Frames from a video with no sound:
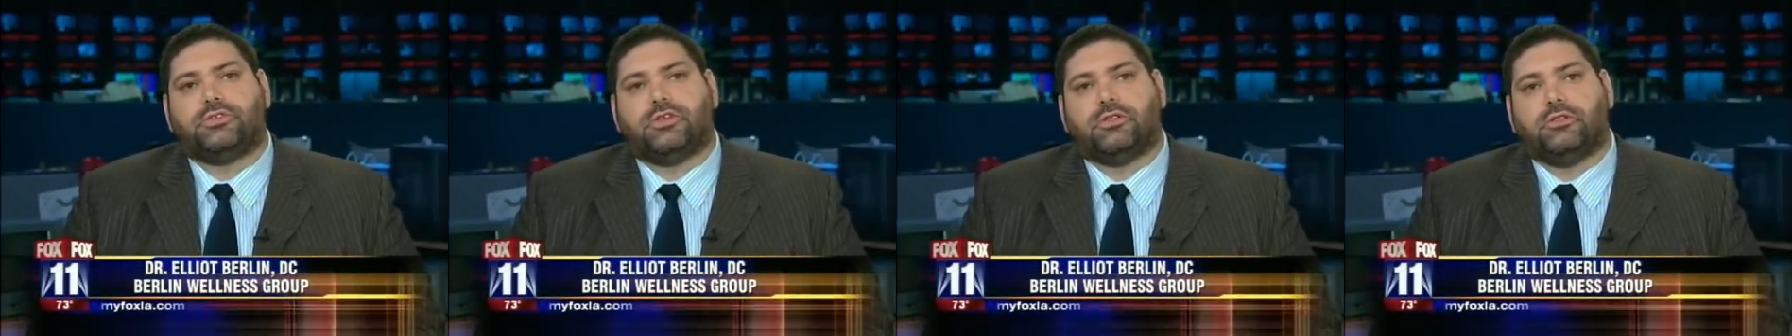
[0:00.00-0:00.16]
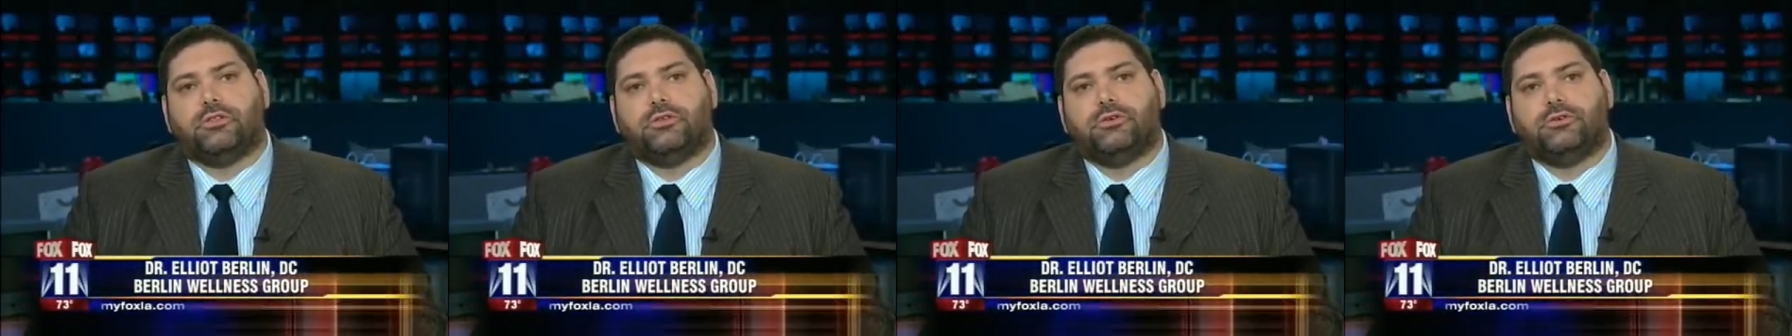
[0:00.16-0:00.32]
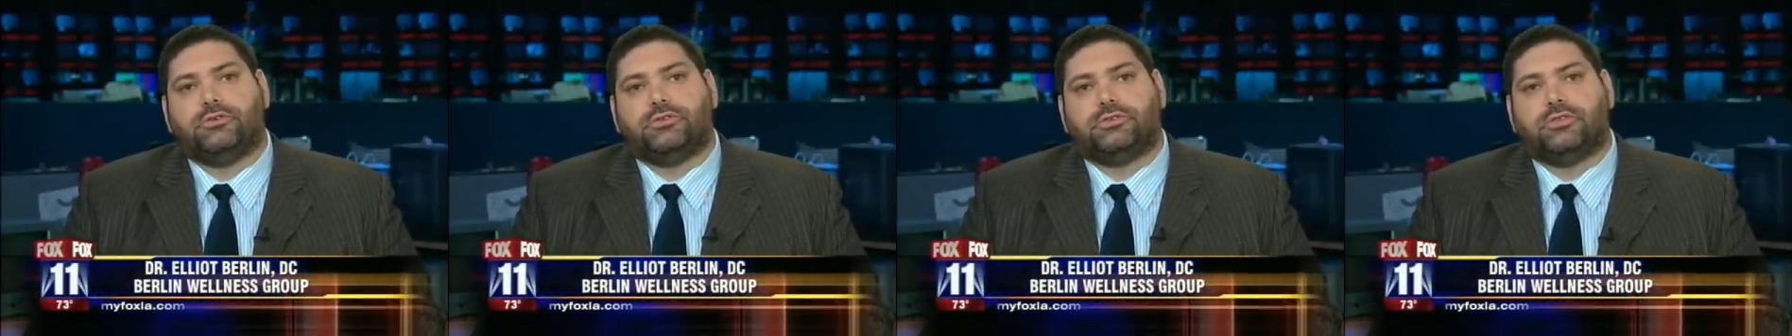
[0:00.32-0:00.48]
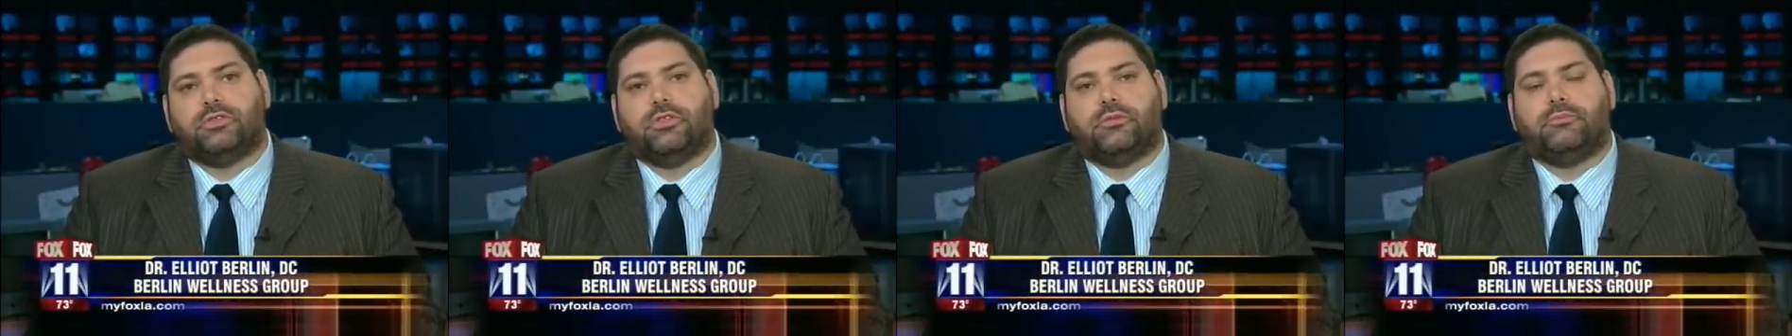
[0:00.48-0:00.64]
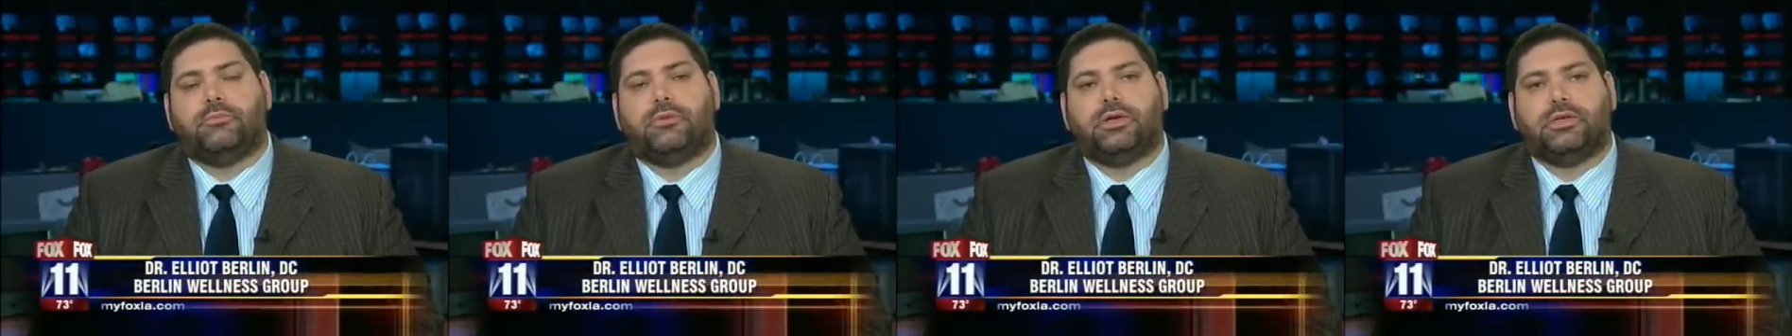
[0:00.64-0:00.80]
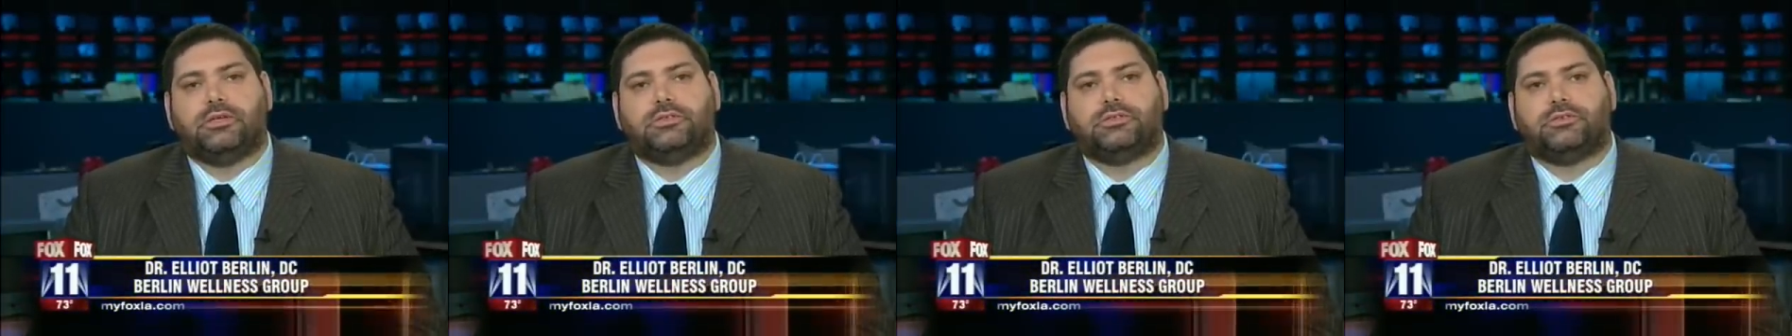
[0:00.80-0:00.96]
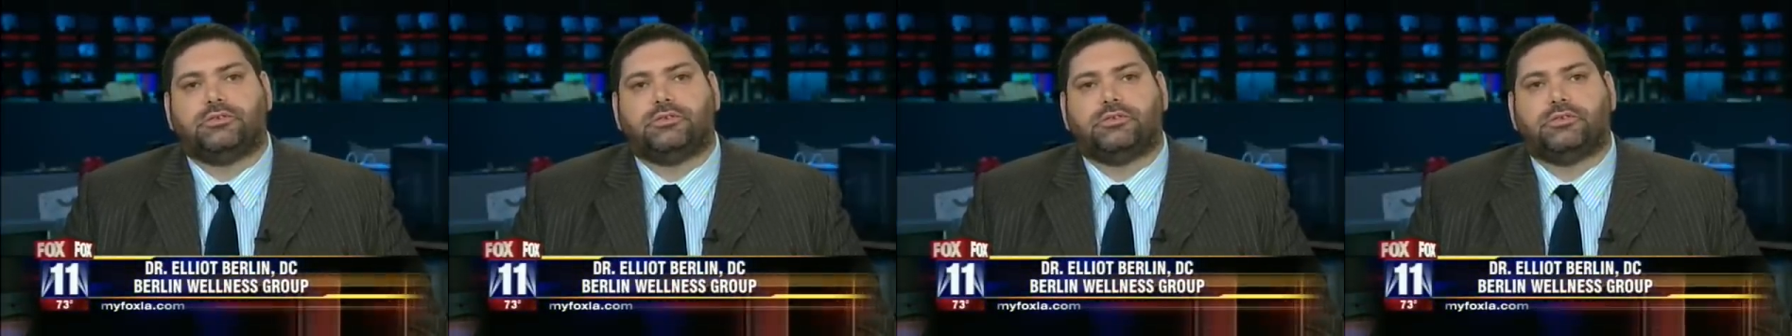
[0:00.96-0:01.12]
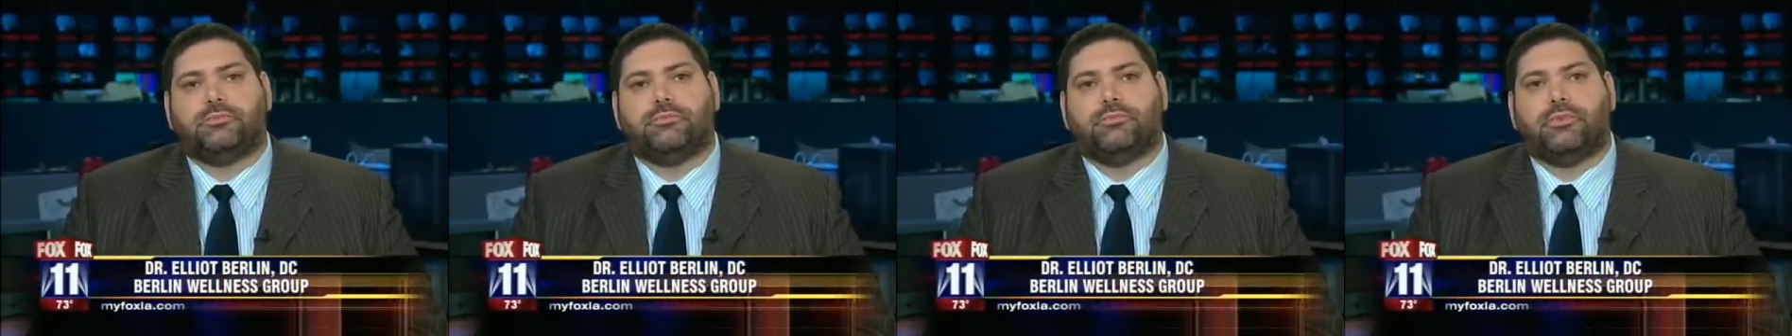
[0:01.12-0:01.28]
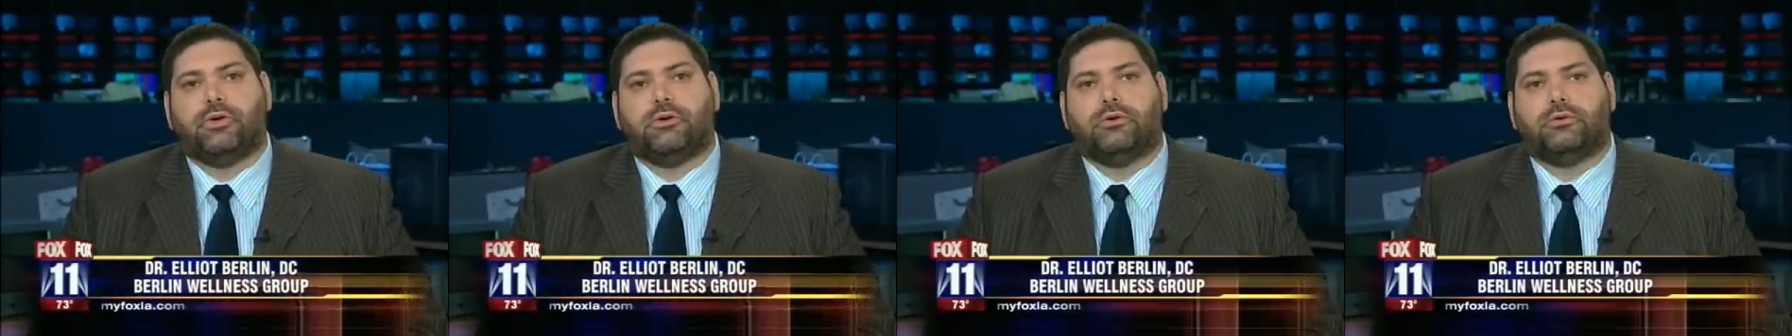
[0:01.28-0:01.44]
to loosen the muscles
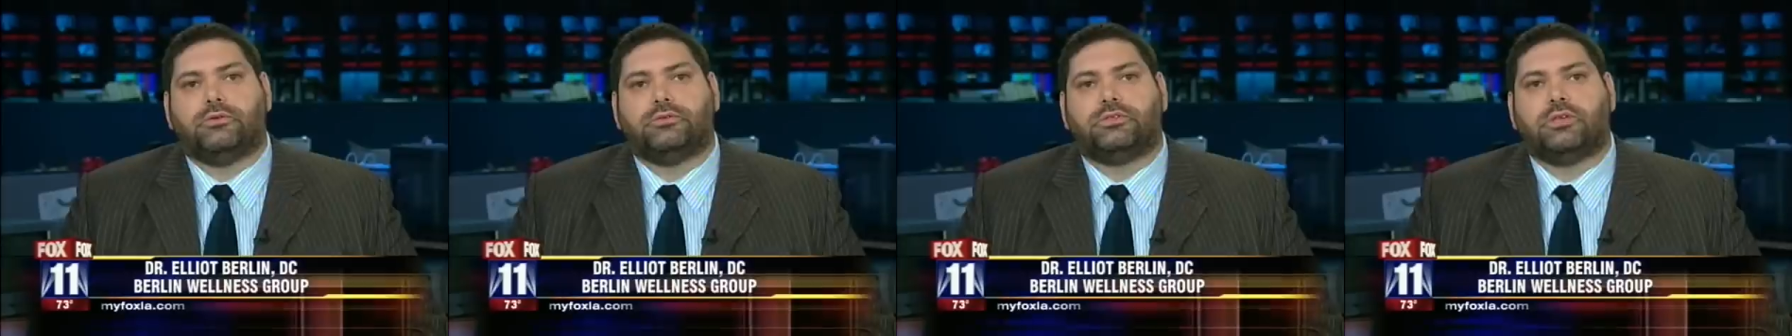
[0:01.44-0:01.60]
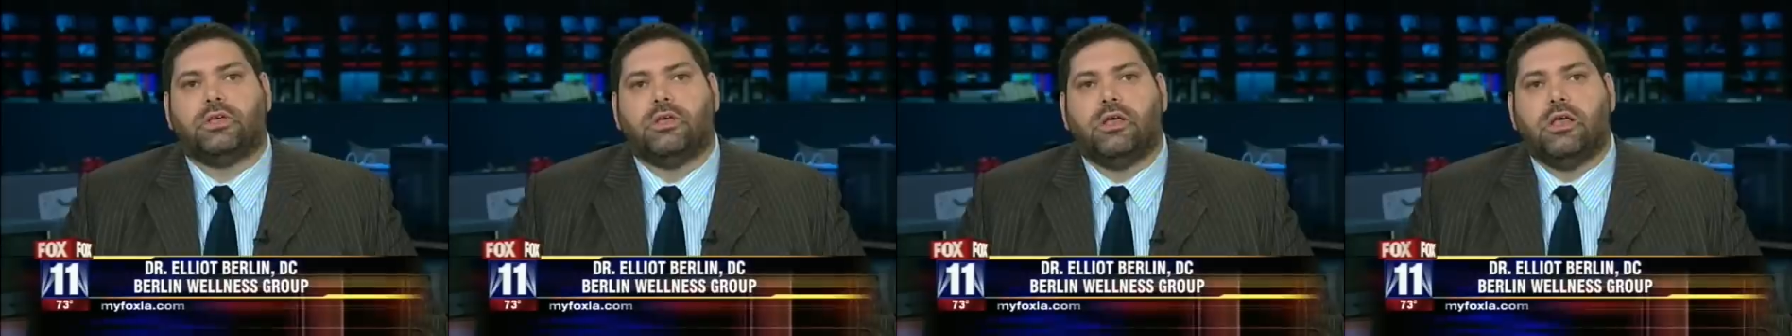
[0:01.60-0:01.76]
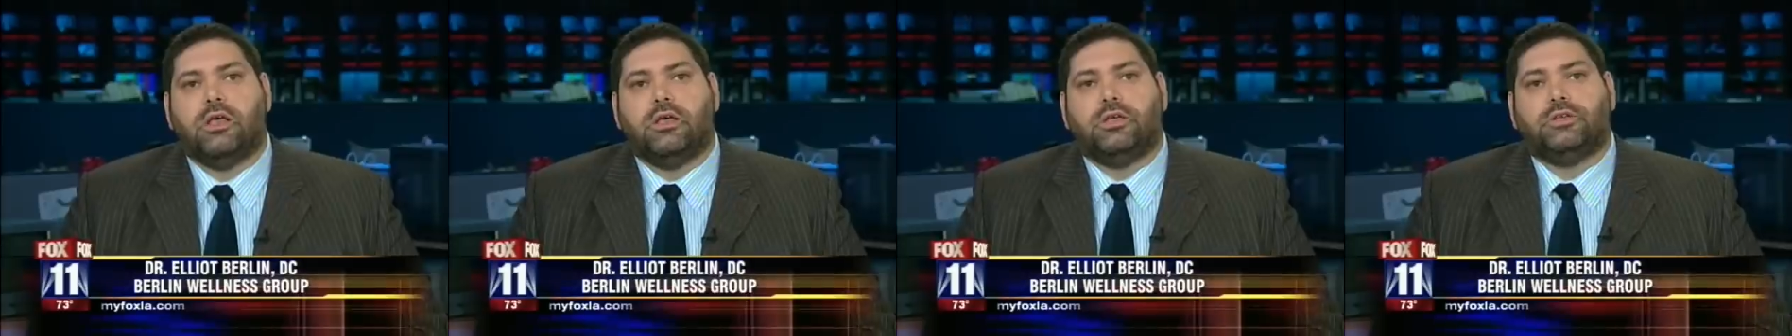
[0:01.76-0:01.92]
and bones